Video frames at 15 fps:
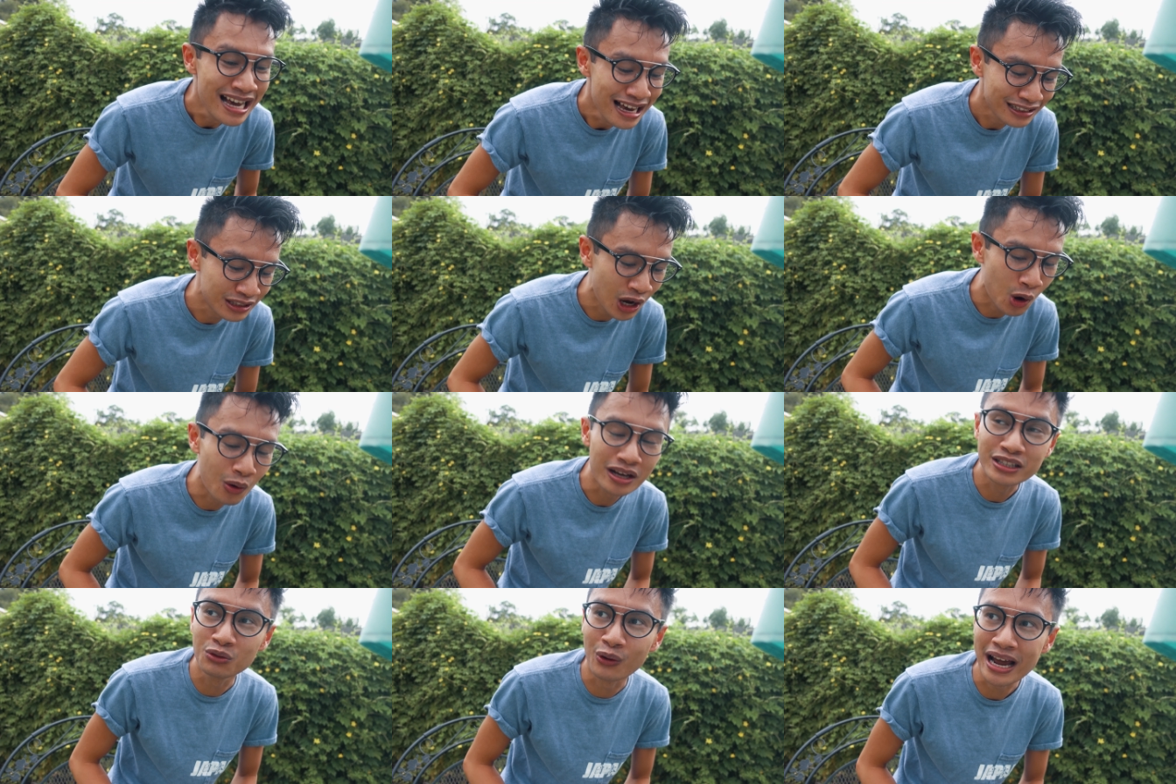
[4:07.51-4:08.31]
So
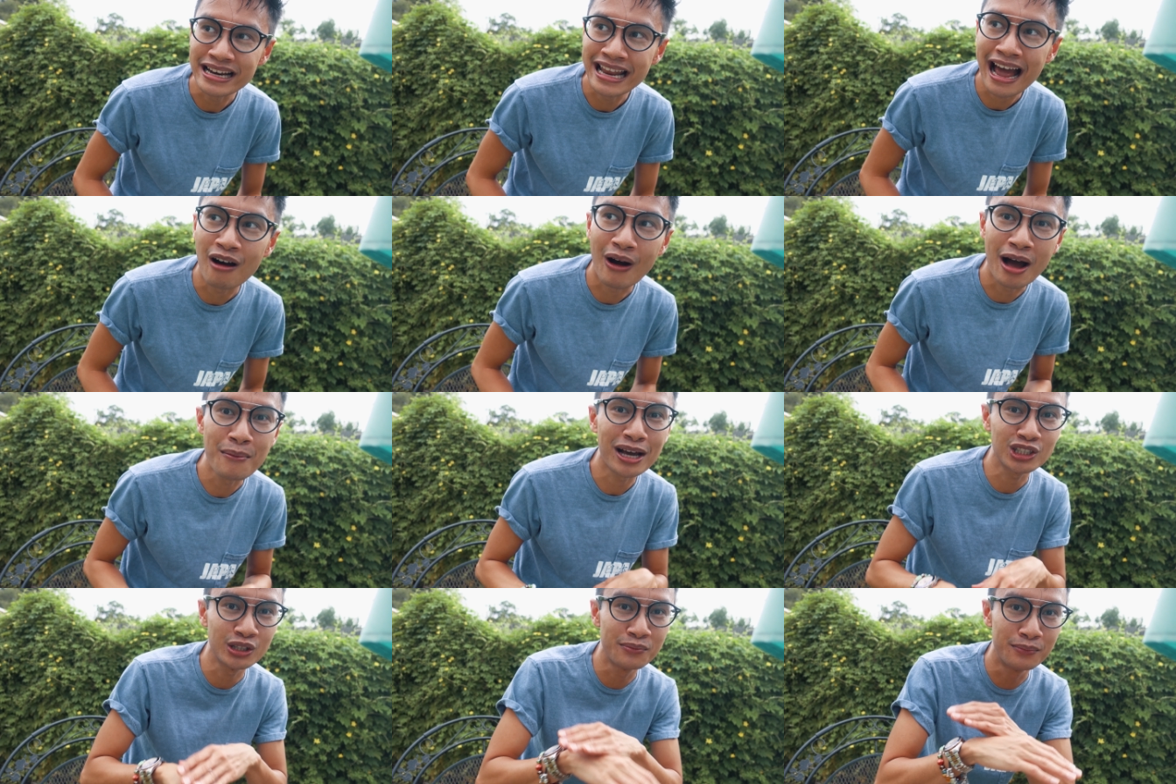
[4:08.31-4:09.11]
right now, I'm
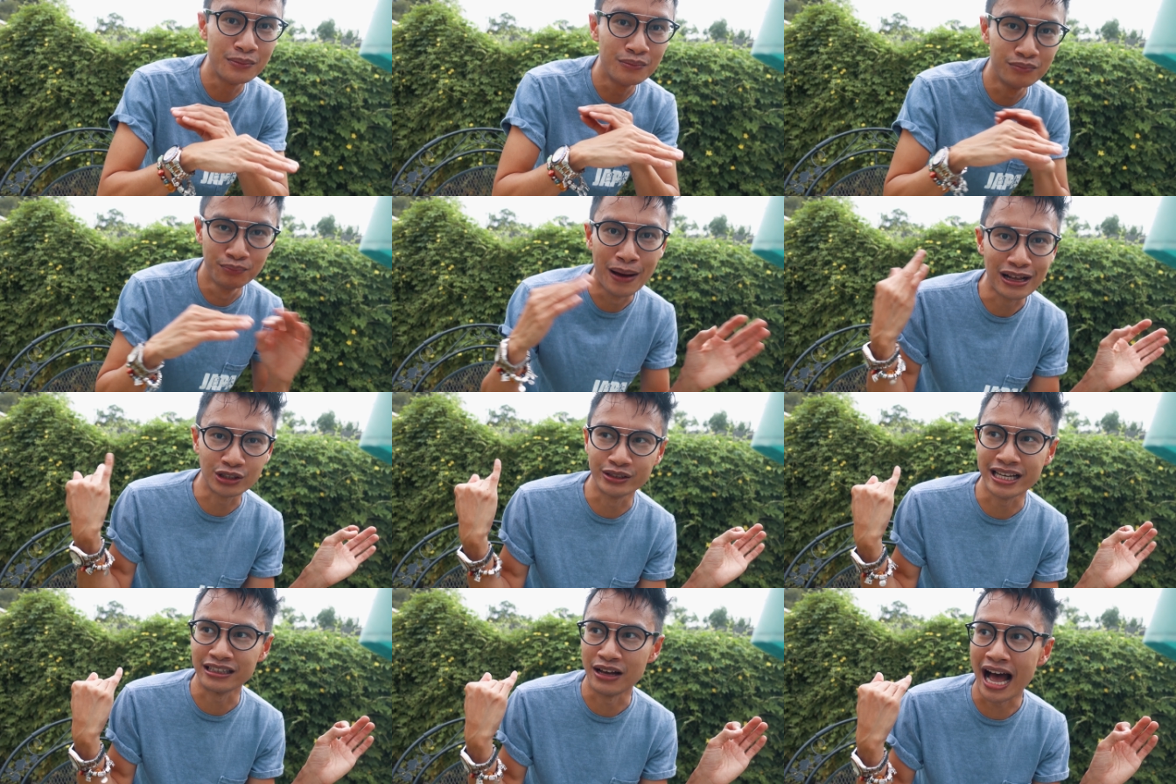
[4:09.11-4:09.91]
actually about
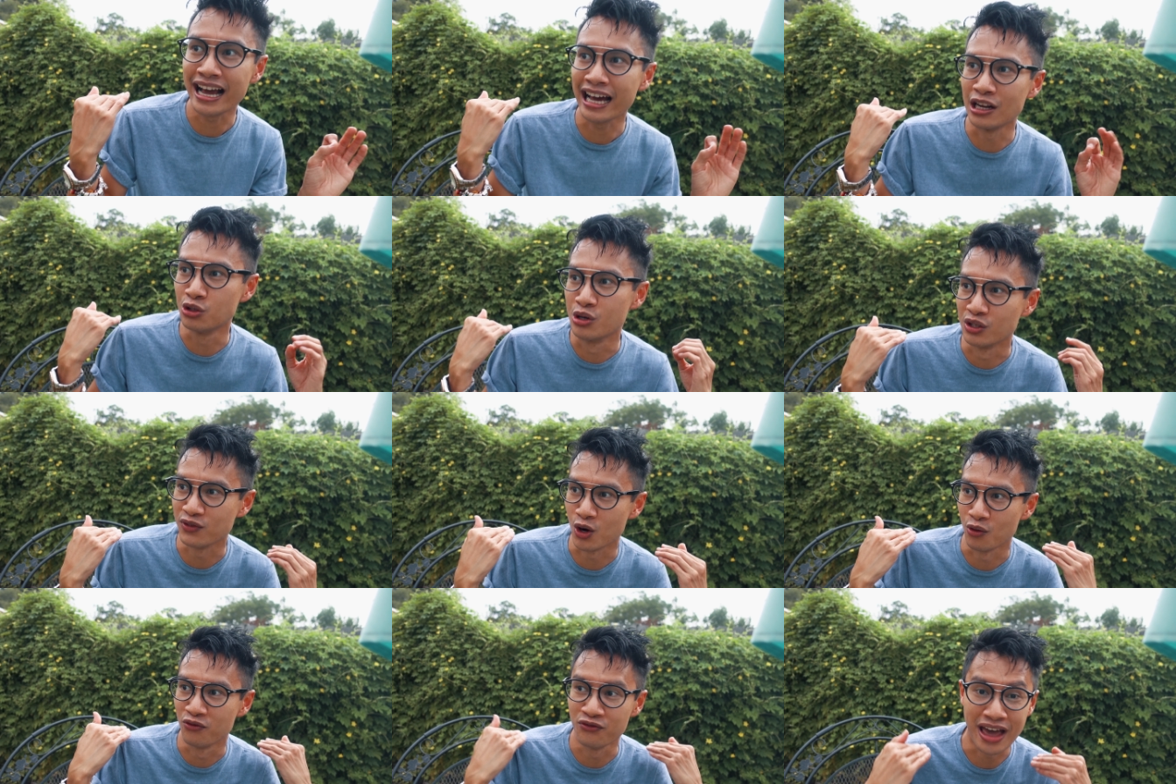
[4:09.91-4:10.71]
to take the, I gotta do this
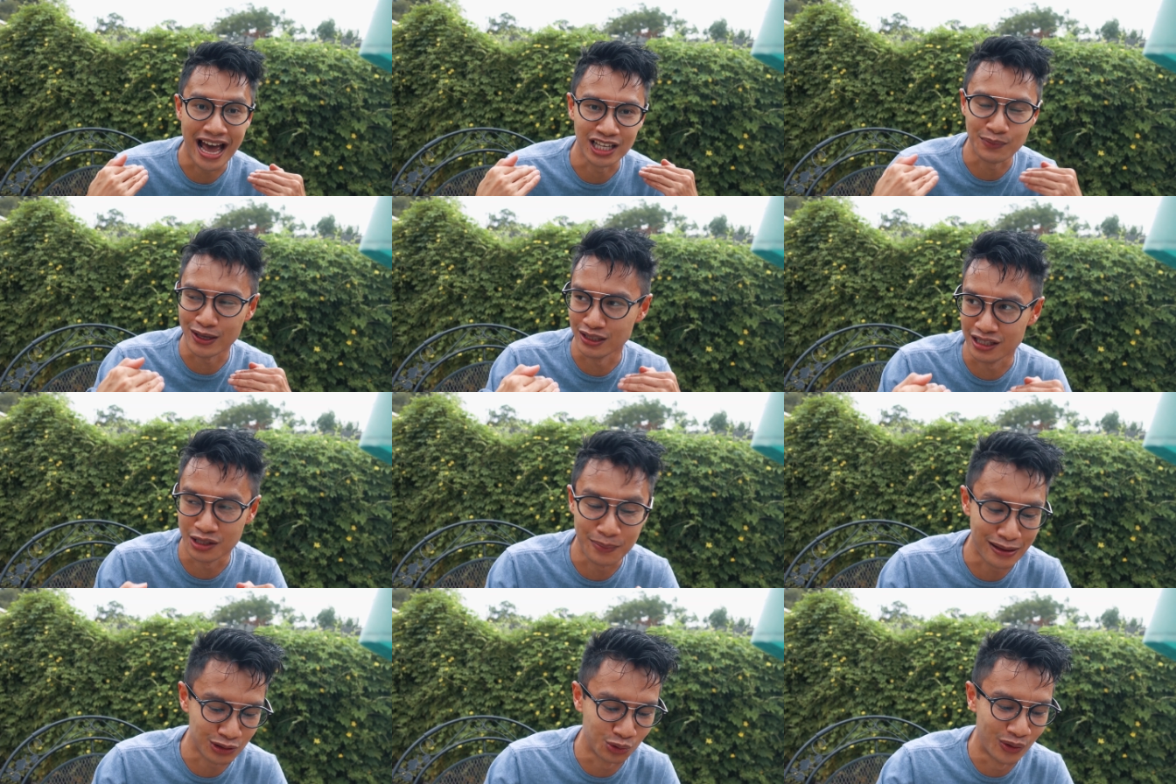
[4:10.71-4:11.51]
photo fast because it's
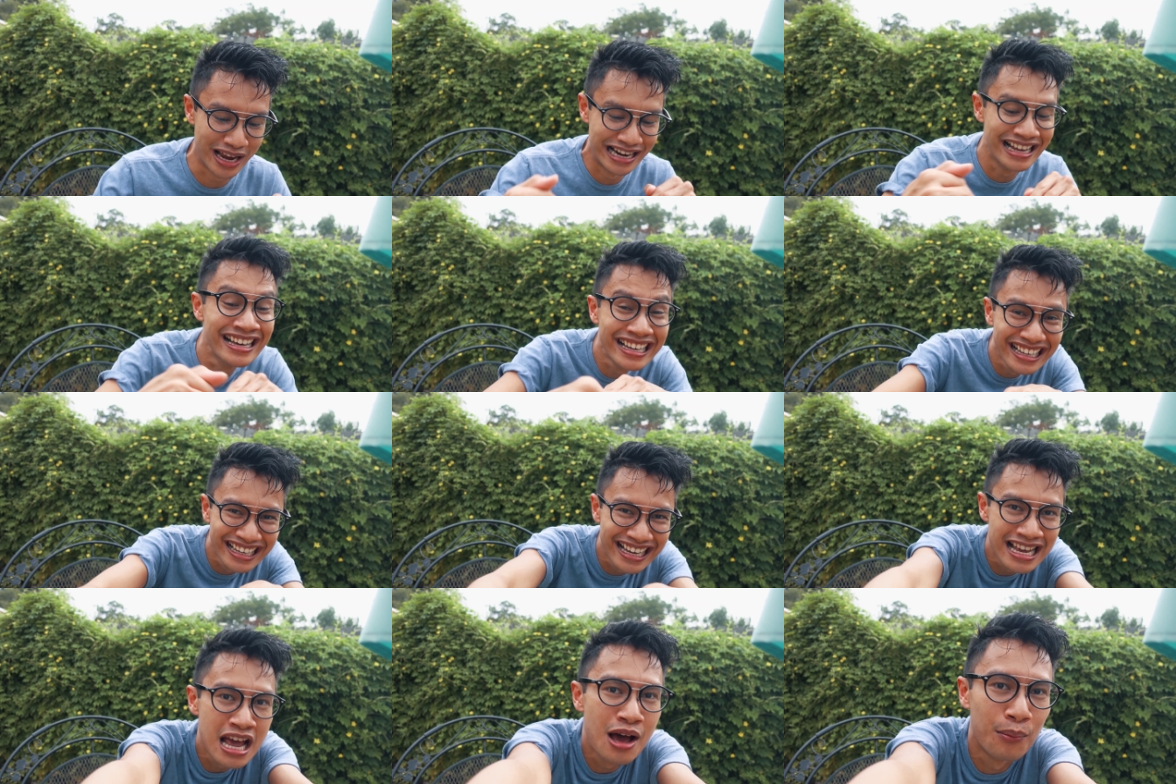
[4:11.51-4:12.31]
about to rain,
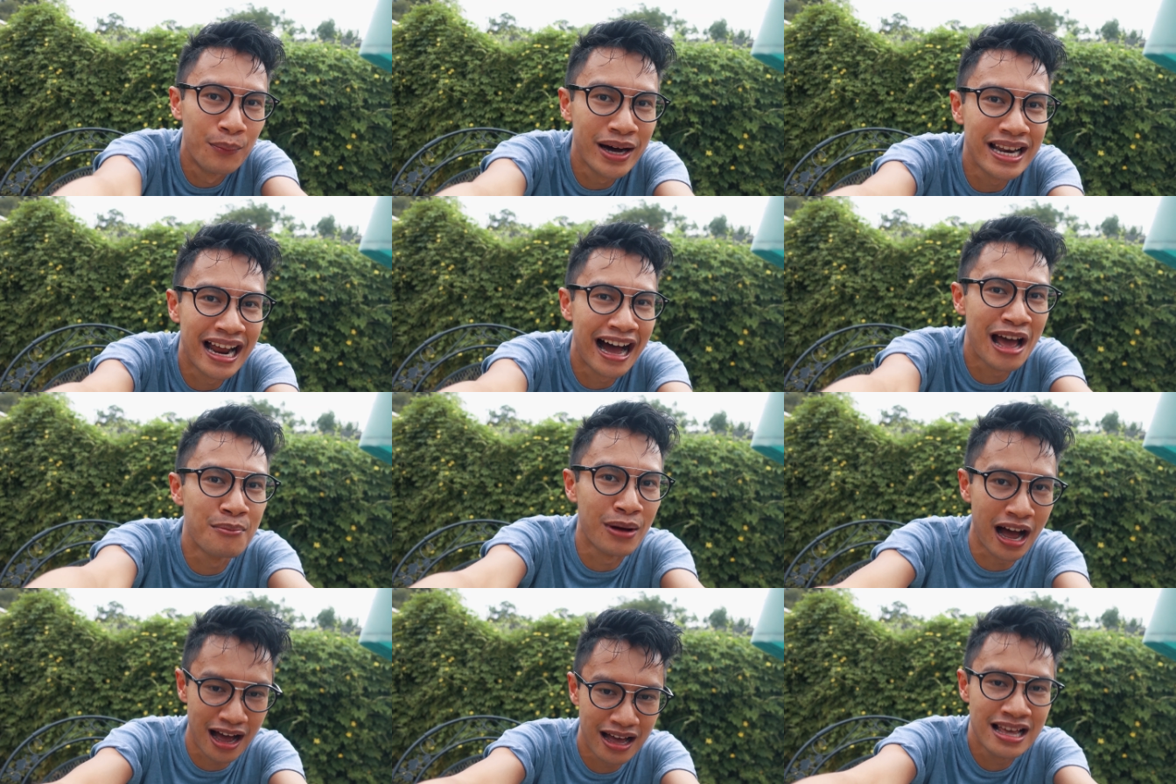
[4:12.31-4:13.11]
but I'm